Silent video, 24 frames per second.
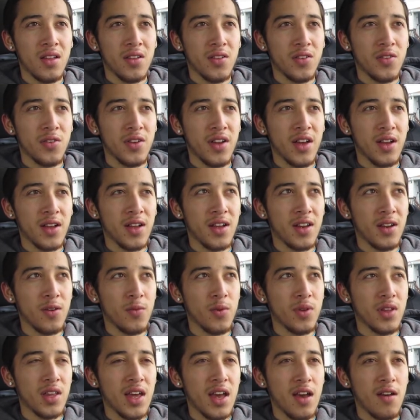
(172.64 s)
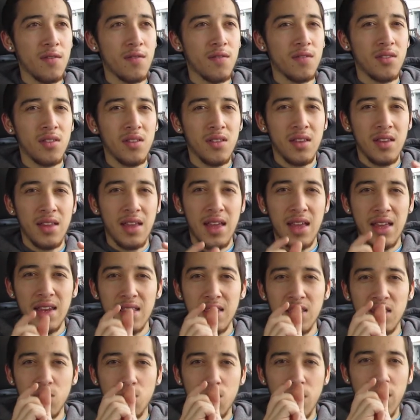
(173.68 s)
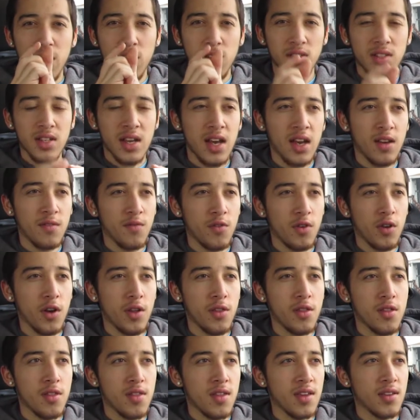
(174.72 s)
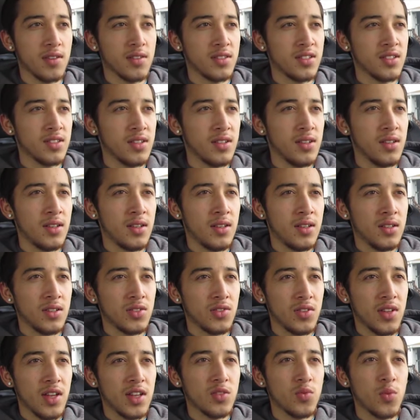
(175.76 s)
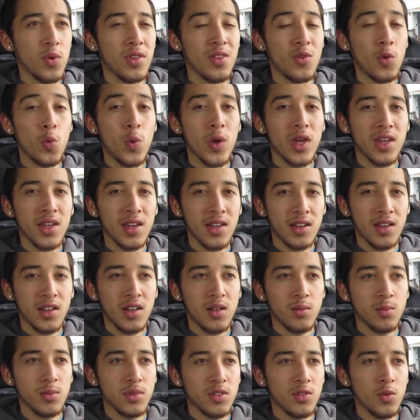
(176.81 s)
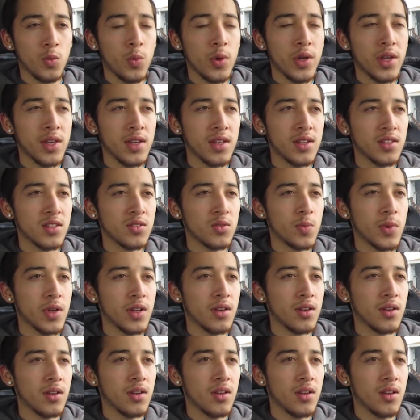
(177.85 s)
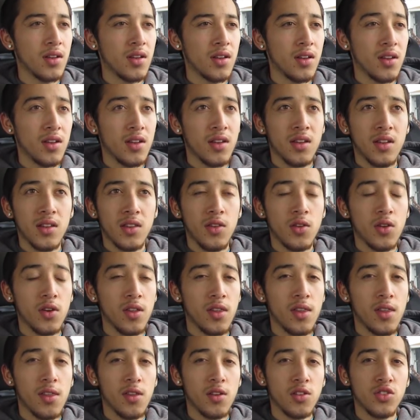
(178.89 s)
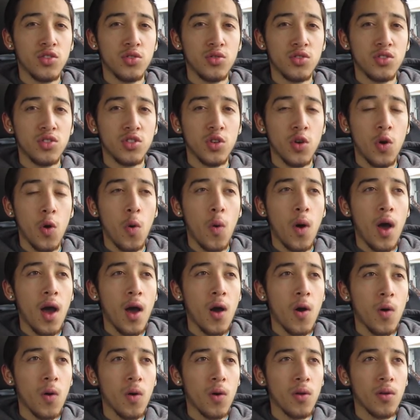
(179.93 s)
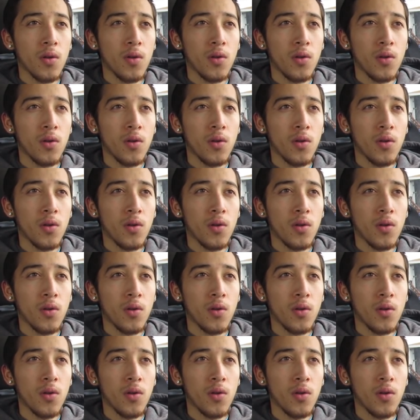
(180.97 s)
you're not going to really have any spare time for other things. So that's when the weekend comes. The weekend is when you could either choose to go out